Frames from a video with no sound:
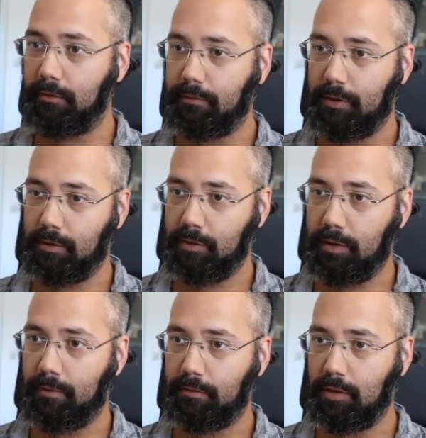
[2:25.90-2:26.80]
They also
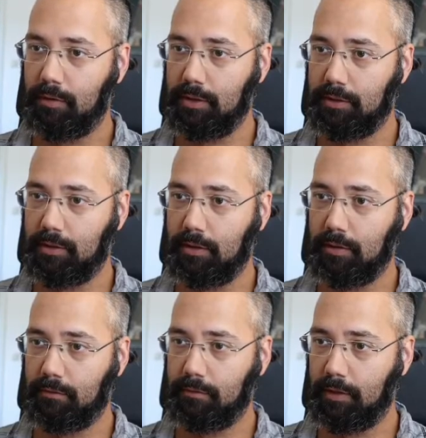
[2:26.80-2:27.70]
have yoga
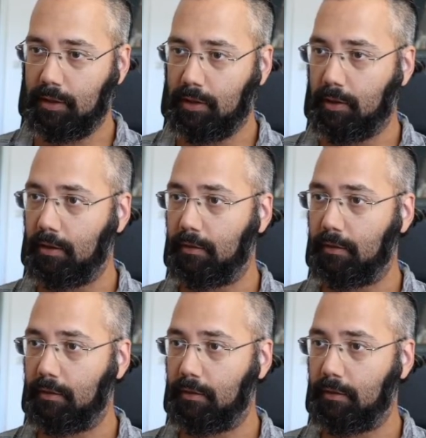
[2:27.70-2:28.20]
stuff. They have